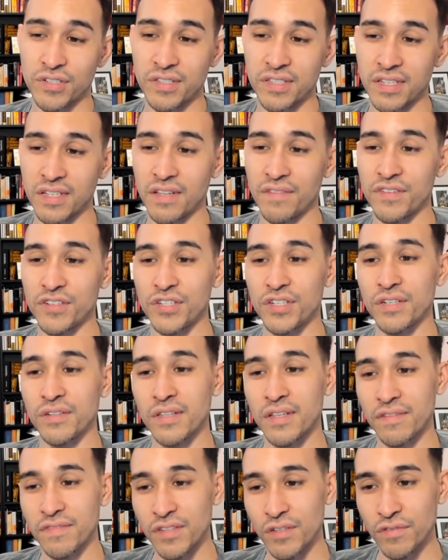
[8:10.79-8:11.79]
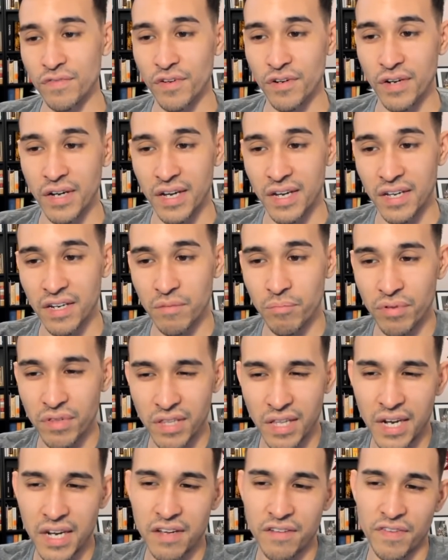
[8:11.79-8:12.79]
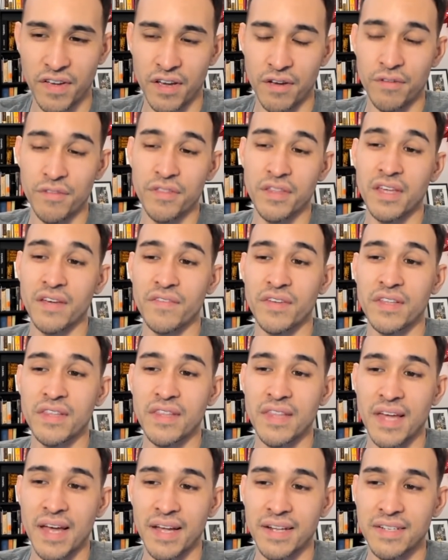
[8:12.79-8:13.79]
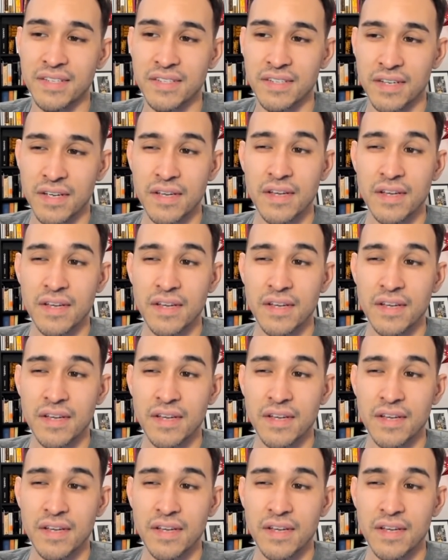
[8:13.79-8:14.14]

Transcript: Still have a shield left over, and plenty of health, given that